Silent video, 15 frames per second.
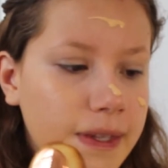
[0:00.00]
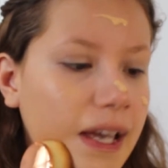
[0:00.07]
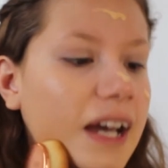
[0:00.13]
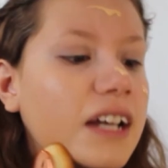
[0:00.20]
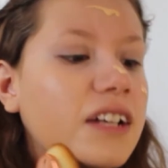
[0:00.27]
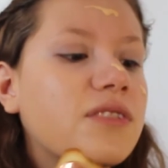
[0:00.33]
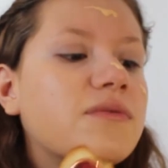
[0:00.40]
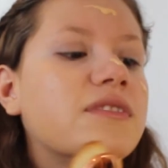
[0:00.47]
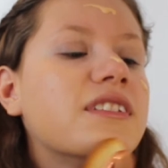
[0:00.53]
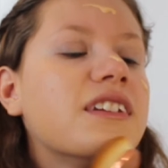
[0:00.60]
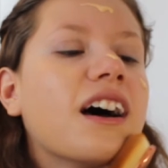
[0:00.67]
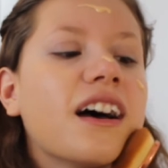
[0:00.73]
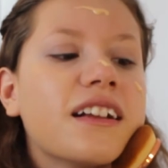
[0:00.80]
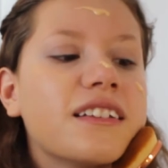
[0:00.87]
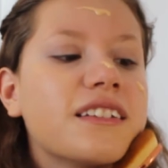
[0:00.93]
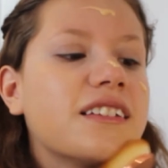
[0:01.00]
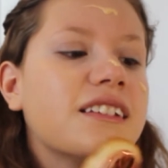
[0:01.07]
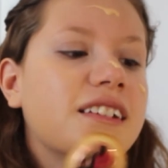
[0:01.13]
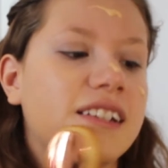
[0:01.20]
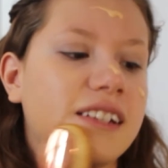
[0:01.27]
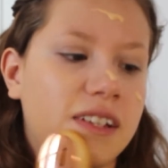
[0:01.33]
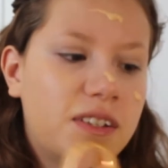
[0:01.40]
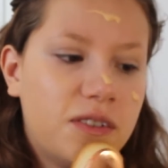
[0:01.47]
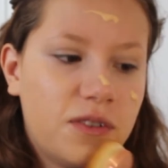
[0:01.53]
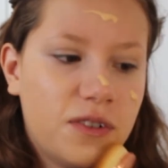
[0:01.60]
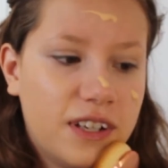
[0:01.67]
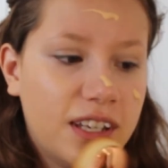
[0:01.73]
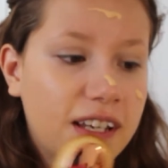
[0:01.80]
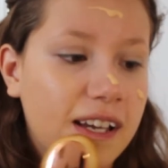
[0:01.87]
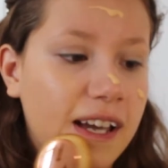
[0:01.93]
I do not see any
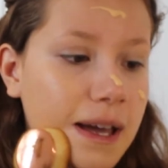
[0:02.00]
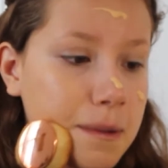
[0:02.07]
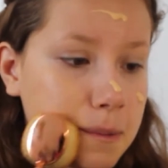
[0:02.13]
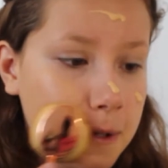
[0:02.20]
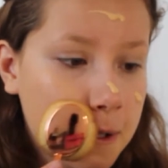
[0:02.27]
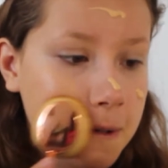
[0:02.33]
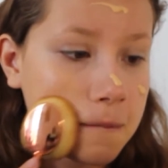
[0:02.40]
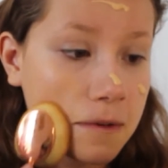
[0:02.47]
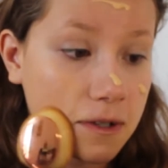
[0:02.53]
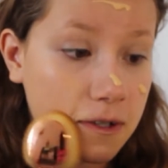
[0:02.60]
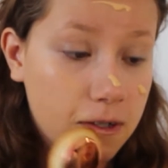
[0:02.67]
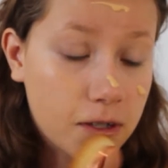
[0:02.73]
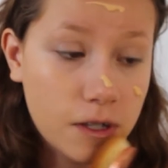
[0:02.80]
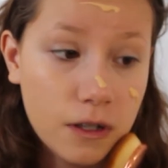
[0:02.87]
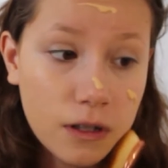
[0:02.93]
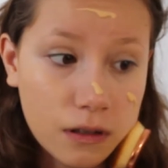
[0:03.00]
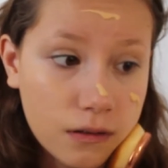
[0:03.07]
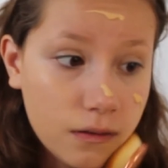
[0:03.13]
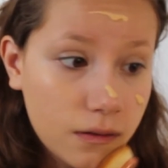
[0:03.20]
streaking happening, which is good.